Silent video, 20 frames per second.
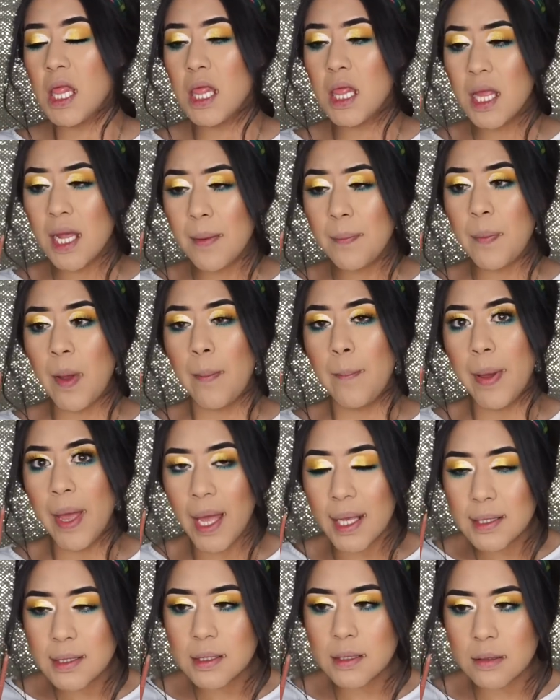lip
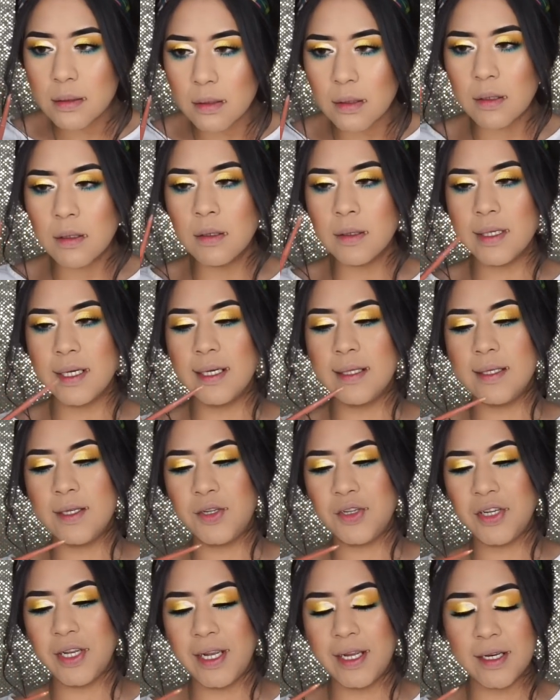pencil in the
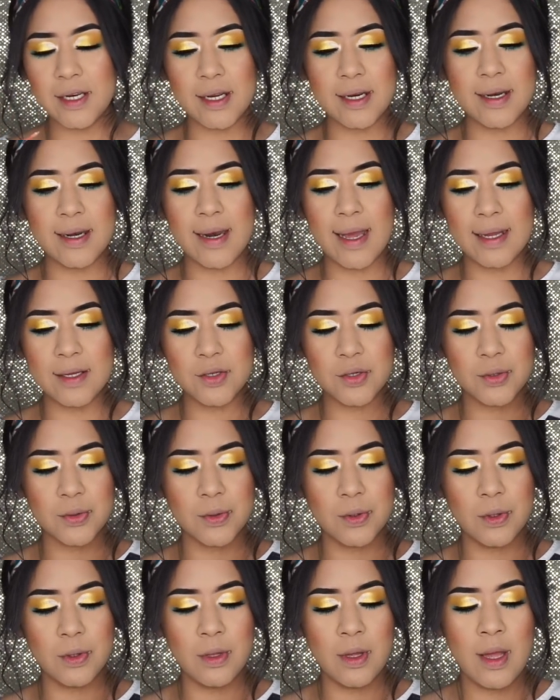shade
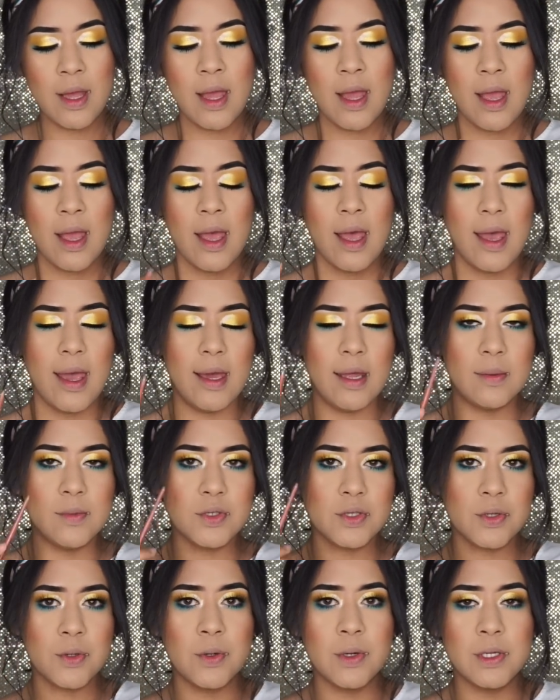Natural. And I'm
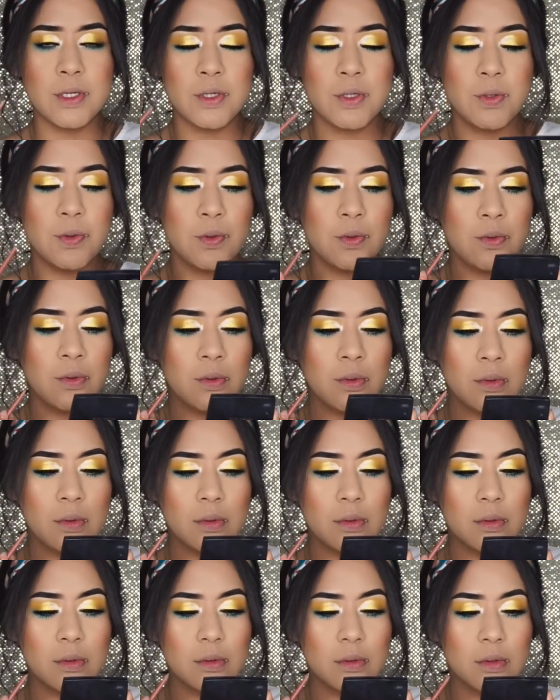just going
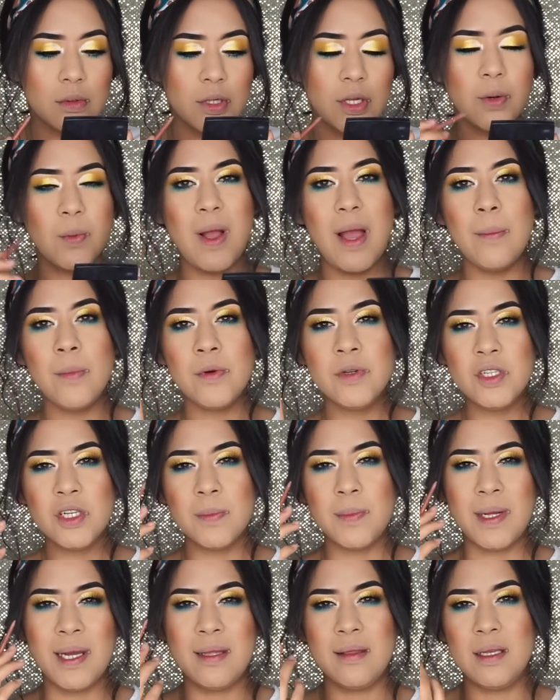to, you know what, I'm going
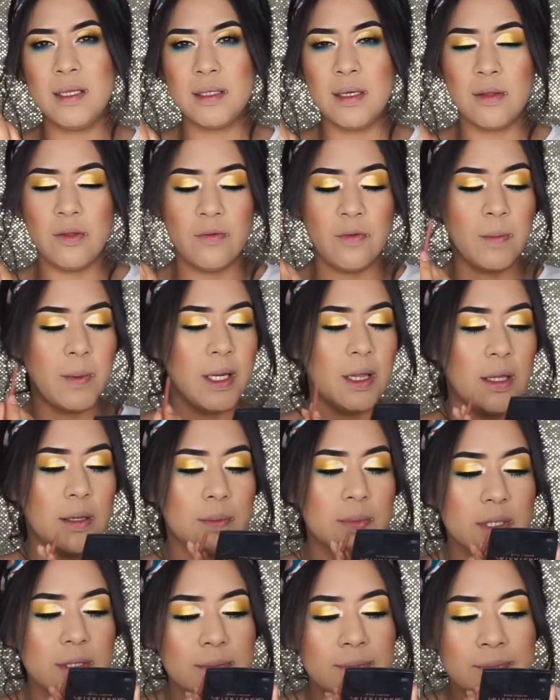to apply this all over my
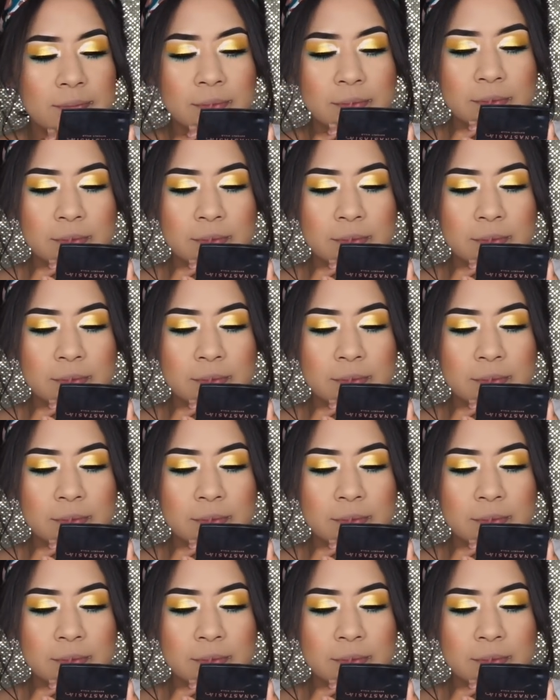lips.